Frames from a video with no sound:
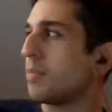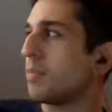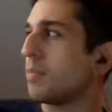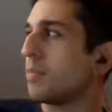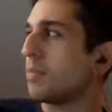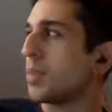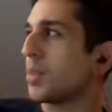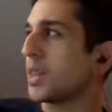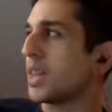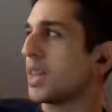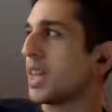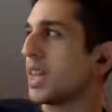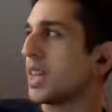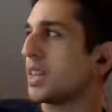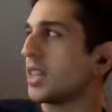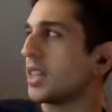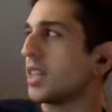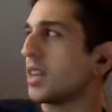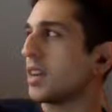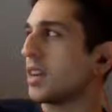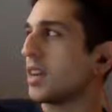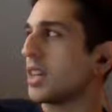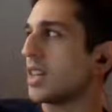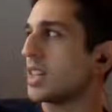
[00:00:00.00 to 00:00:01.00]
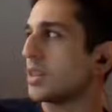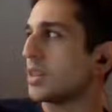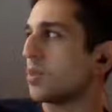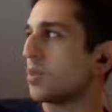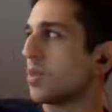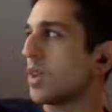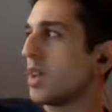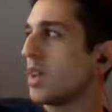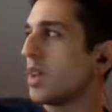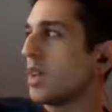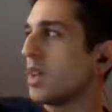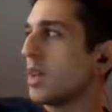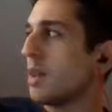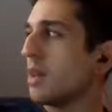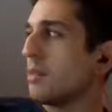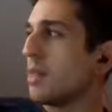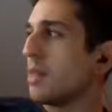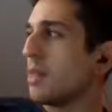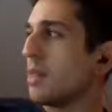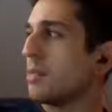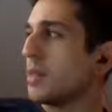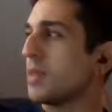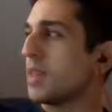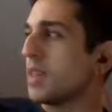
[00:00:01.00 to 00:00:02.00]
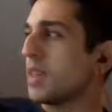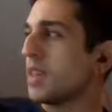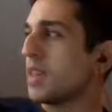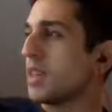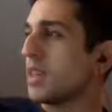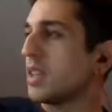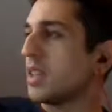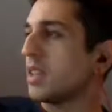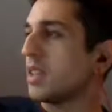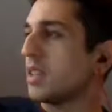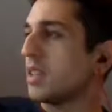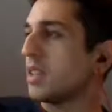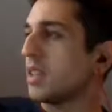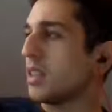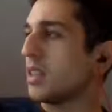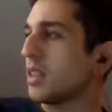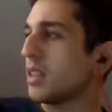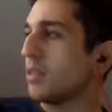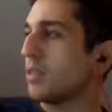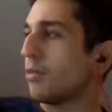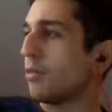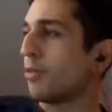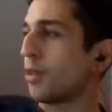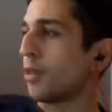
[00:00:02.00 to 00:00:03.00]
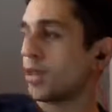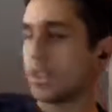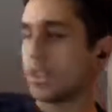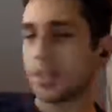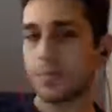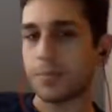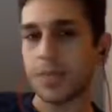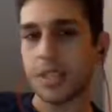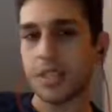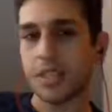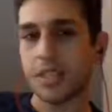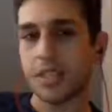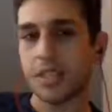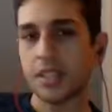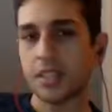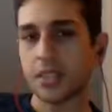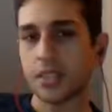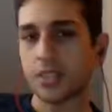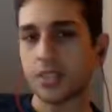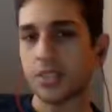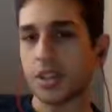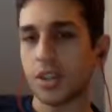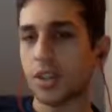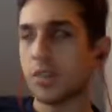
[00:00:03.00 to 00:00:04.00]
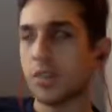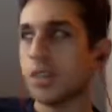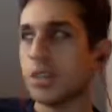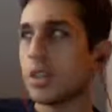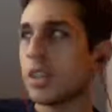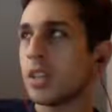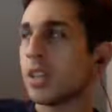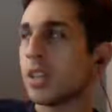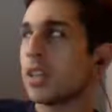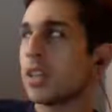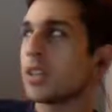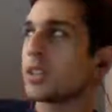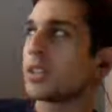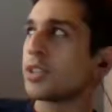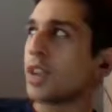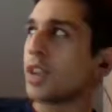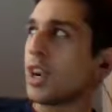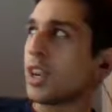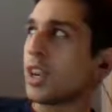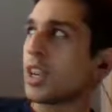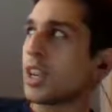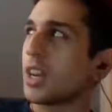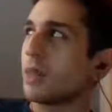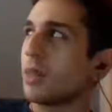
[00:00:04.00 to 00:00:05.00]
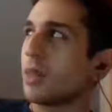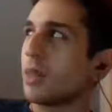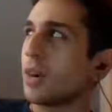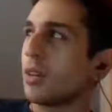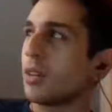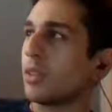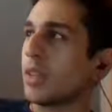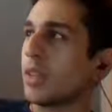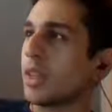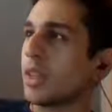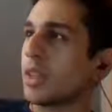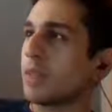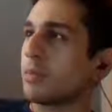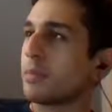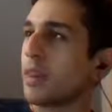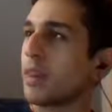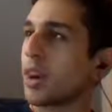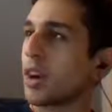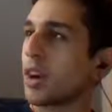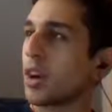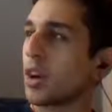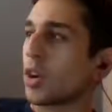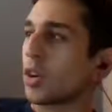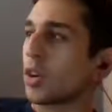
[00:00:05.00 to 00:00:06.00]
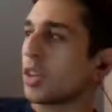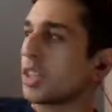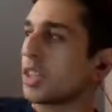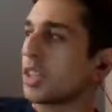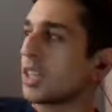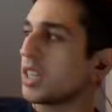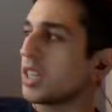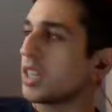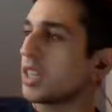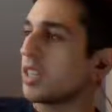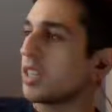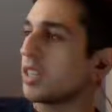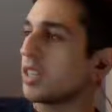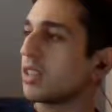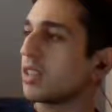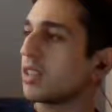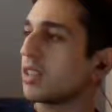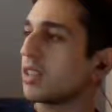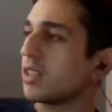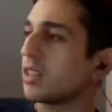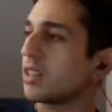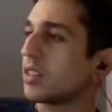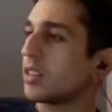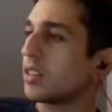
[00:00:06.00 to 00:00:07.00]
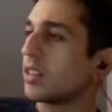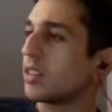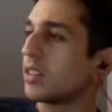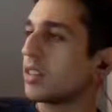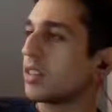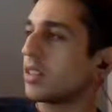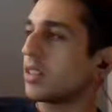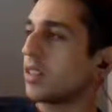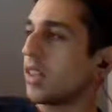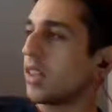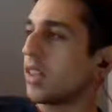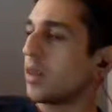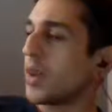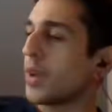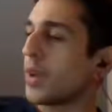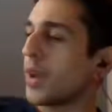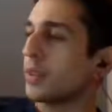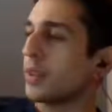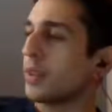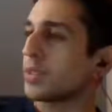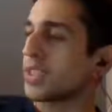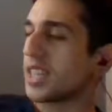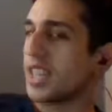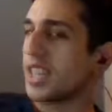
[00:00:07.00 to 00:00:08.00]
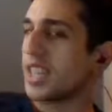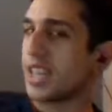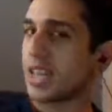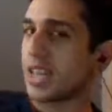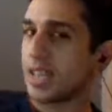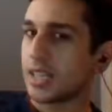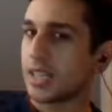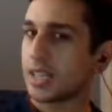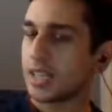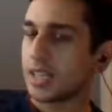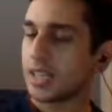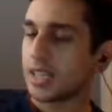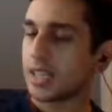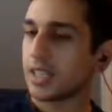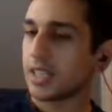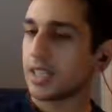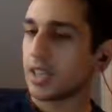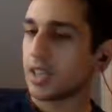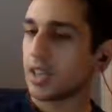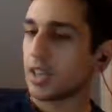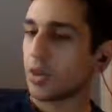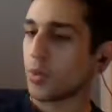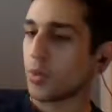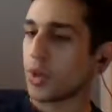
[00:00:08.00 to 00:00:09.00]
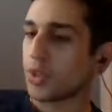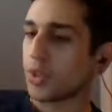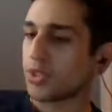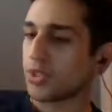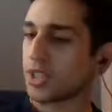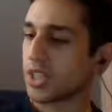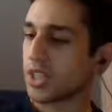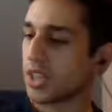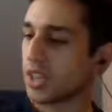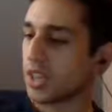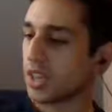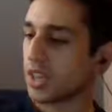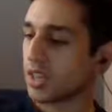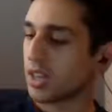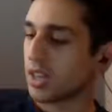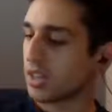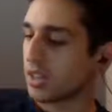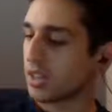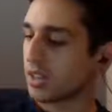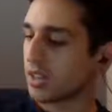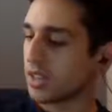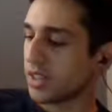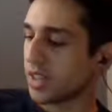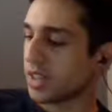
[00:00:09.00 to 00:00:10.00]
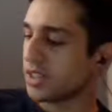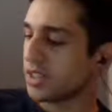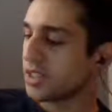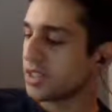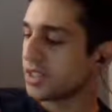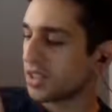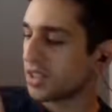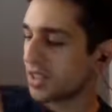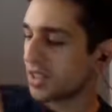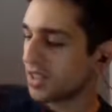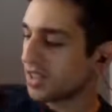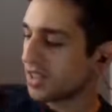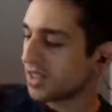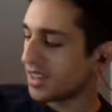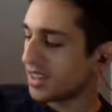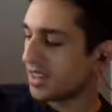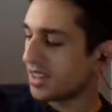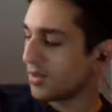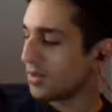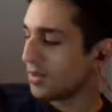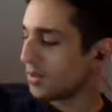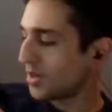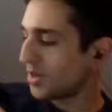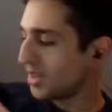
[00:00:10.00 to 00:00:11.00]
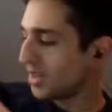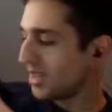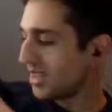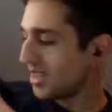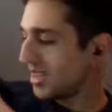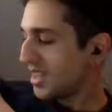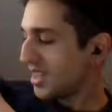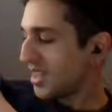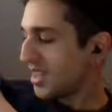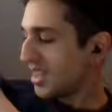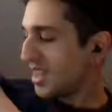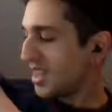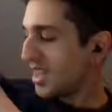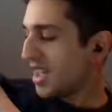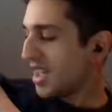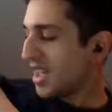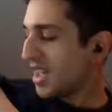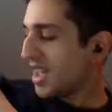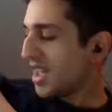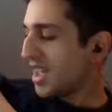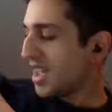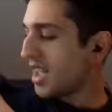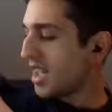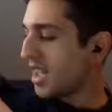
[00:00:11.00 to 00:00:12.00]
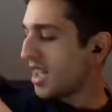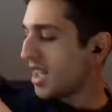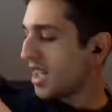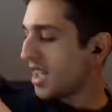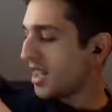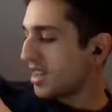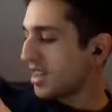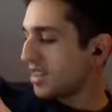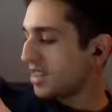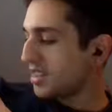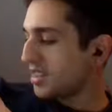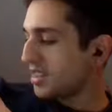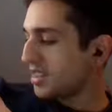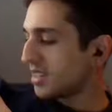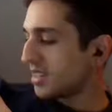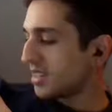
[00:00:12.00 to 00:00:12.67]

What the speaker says: put that in there as maybe the first beat or so, talking about like my early, like when I was a kid, when I was a youngster, if you will, and